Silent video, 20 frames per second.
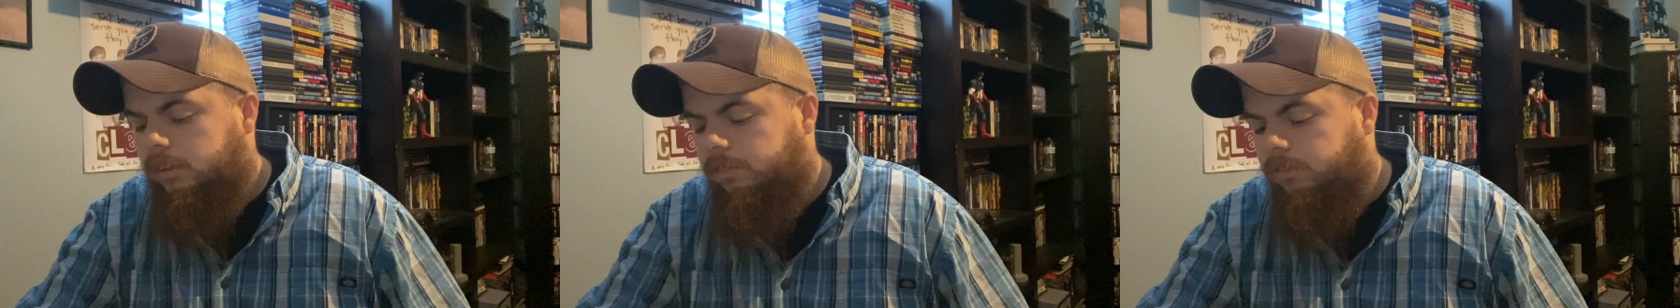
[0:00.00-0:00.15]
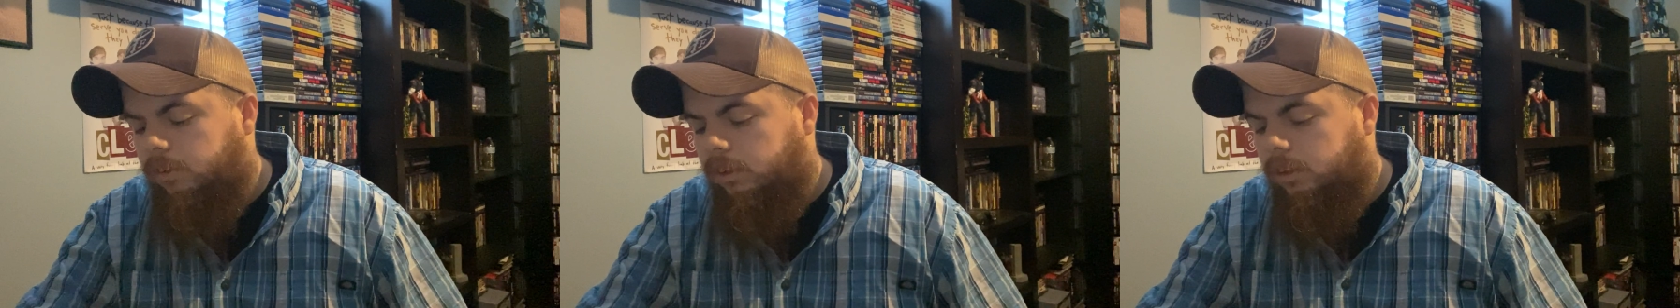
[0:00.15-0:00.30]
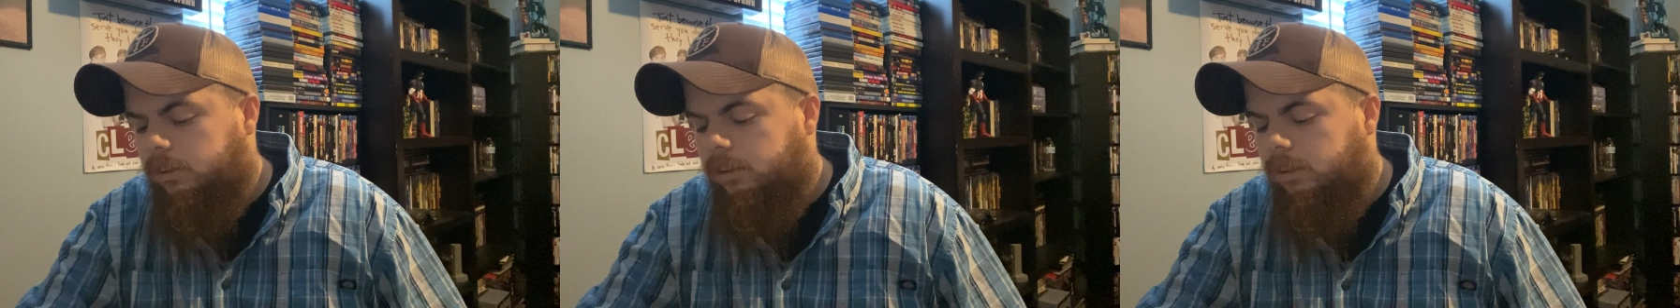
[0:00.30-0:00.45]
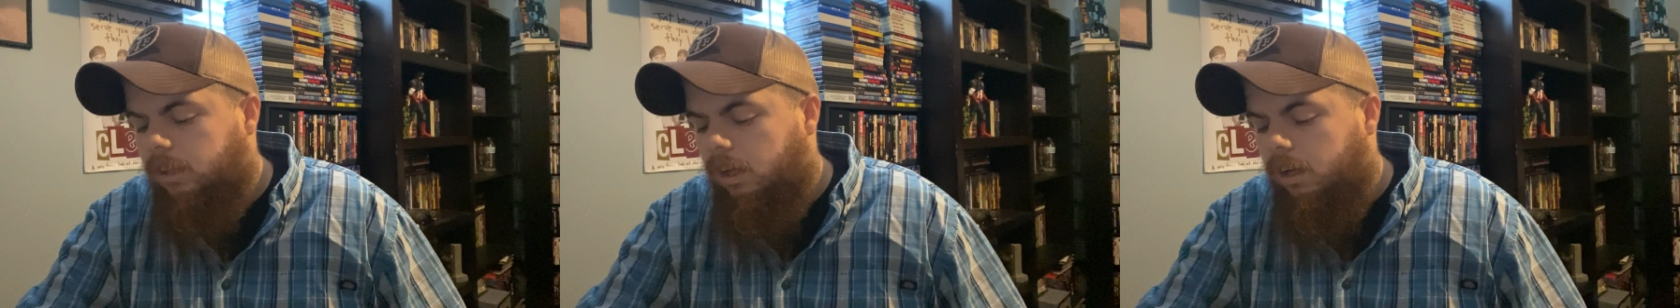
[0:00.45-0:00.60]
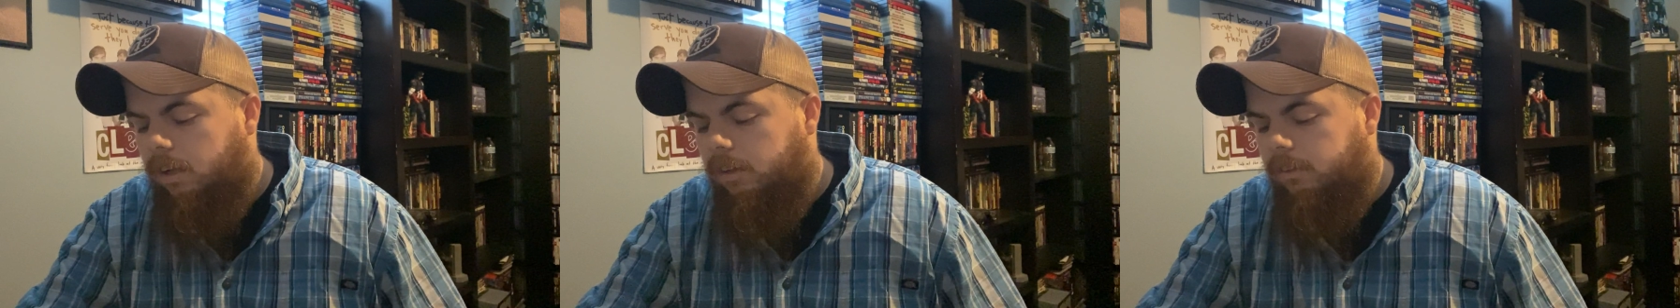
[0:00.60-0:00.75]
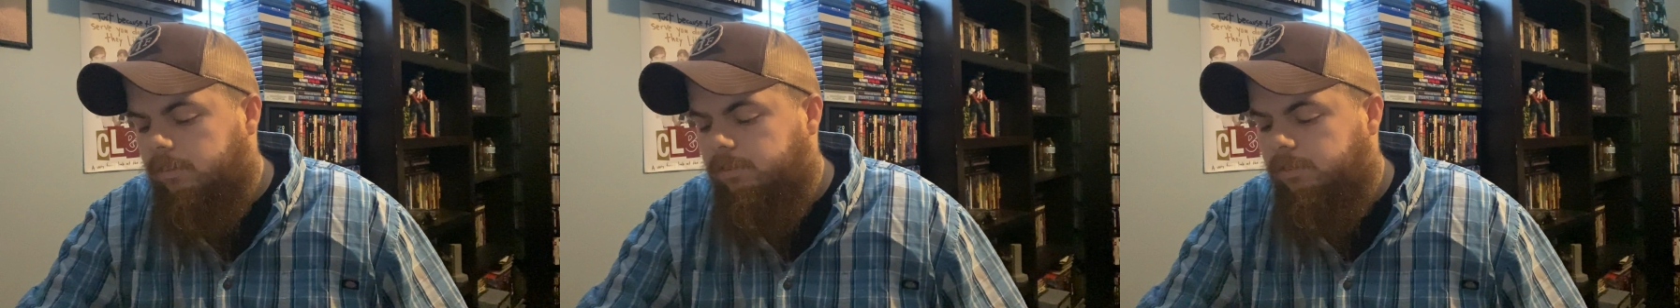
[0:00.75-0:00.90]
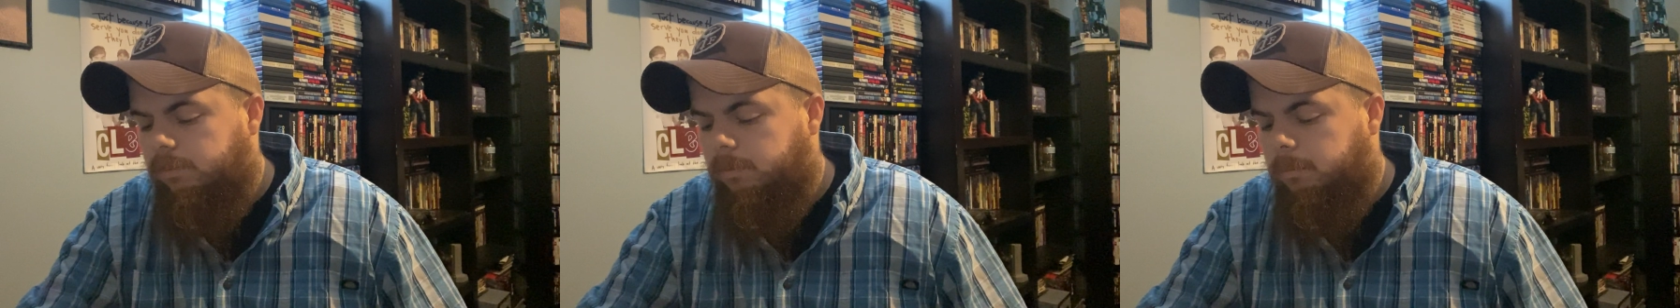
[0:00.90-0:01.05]
First
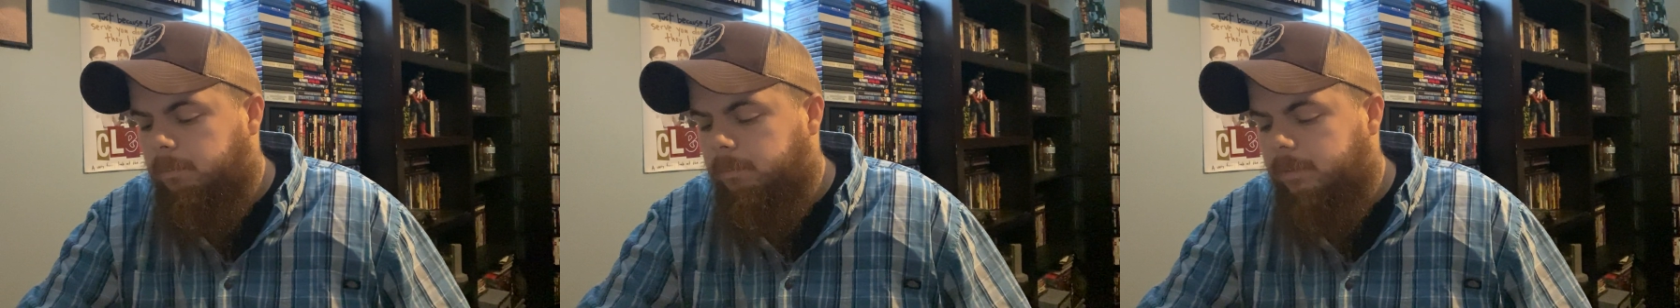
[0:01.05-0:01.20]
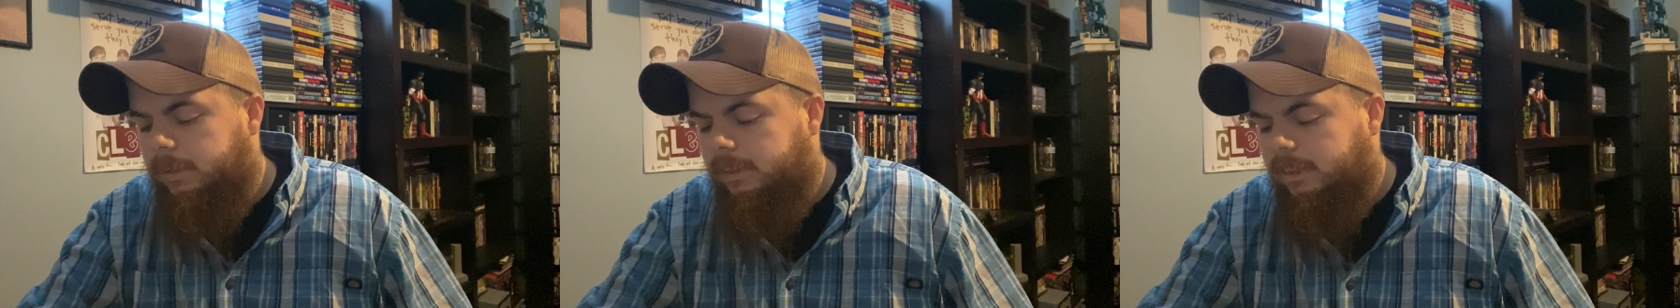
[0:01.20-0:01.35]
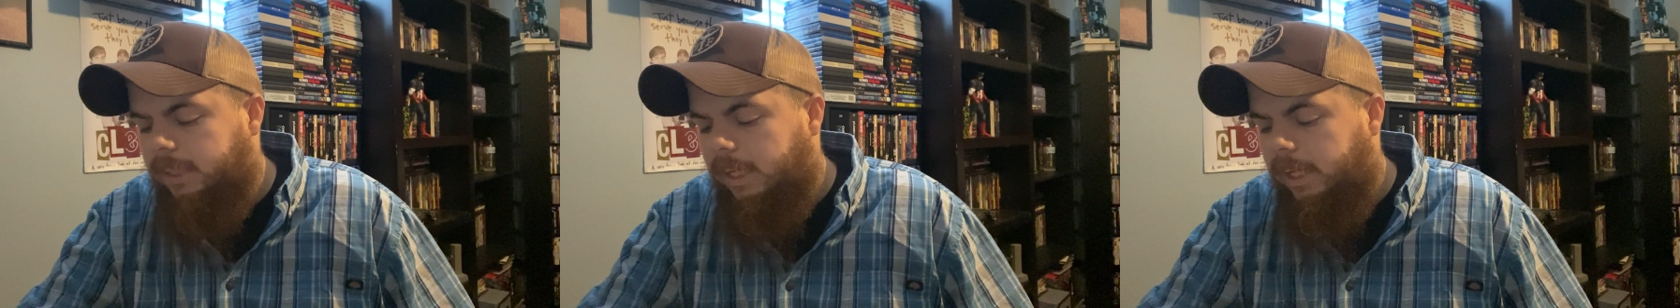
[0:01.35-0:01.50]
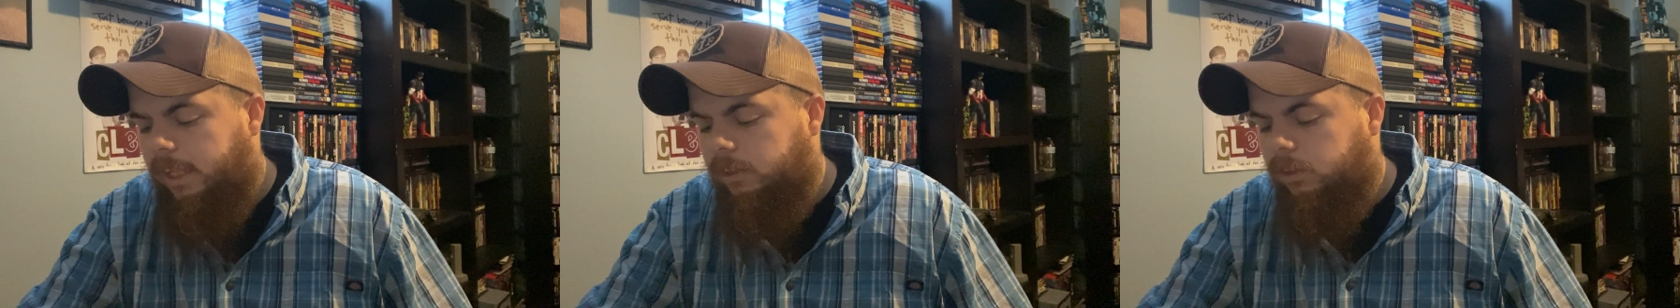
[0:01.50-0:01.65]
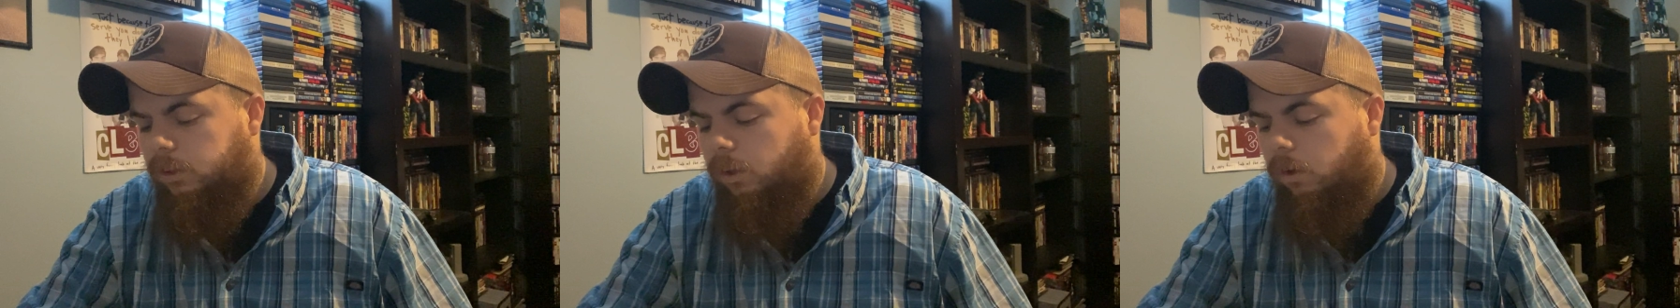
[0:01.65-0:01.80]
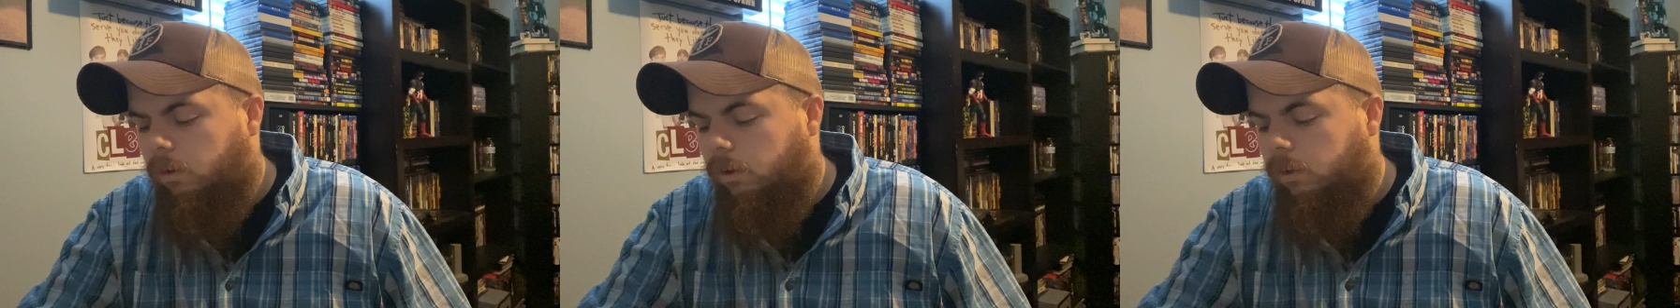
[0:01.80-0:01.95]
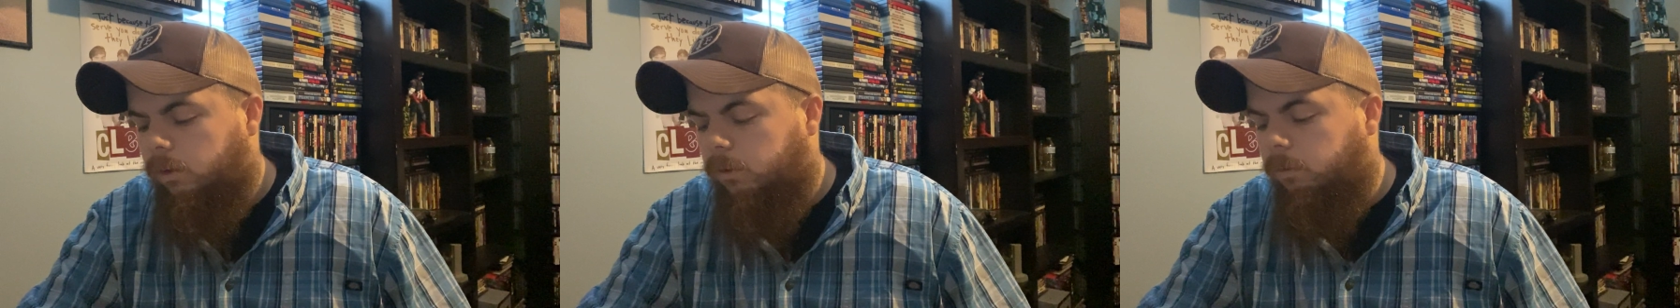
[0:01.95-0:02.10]
off, besides
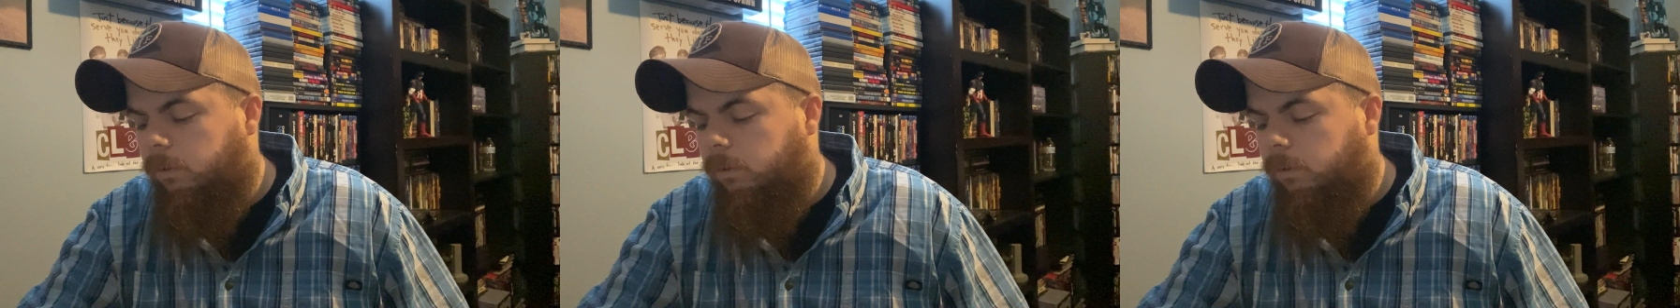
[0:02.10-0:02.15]
horror,